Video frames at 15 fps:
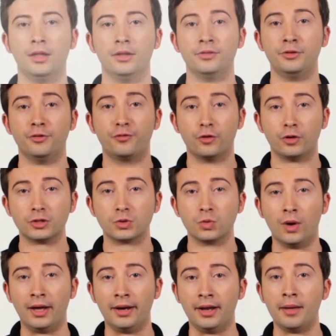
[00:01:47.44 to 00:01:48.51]
The first
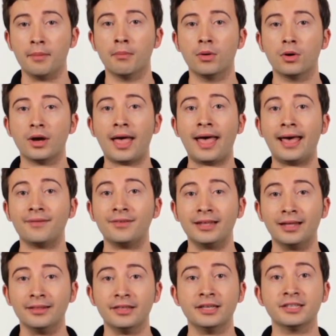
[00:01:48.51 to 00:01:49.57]
one, and more
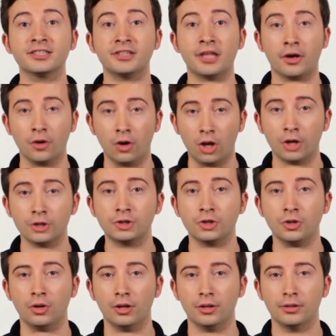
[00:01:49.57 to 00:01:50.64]
evident, is
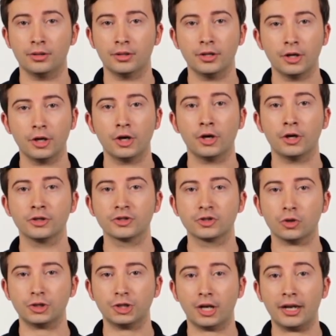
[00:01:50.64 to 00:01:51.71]
technological.
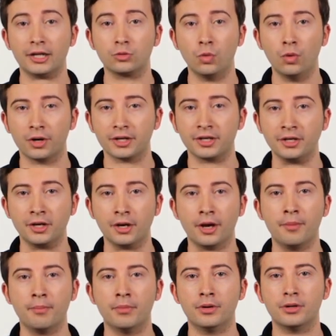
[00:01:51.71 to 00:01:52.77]
Social networking
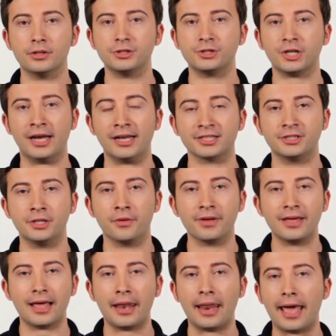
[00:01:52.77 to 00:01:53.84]
emerged as the
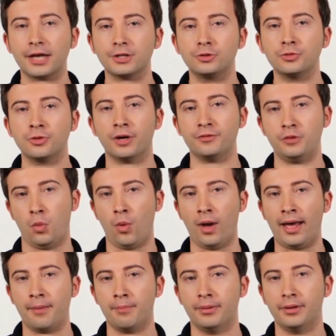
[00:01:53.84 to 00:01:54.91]
real nature of the
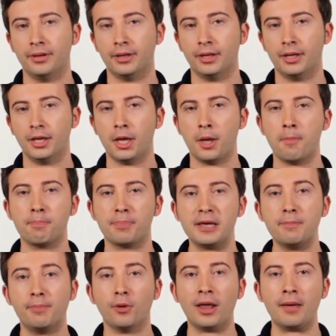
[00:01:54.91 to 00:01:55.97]
web.
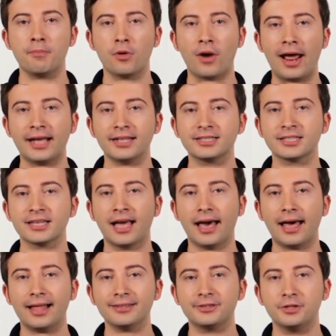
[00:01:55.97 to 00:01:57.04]
People and brands
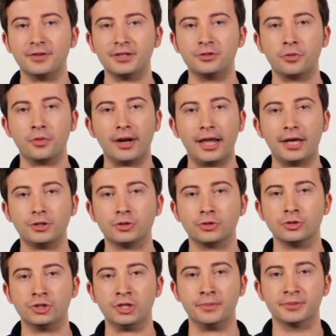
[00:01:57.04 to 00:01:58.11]
cultivate
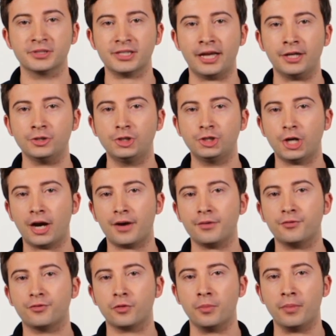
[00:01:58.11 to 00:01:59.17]
relationships and share
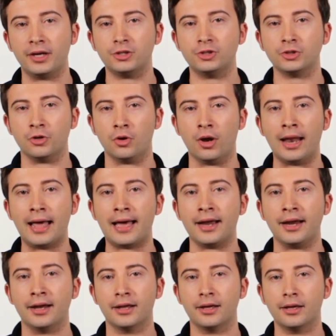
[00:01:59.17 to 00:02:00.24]
information online.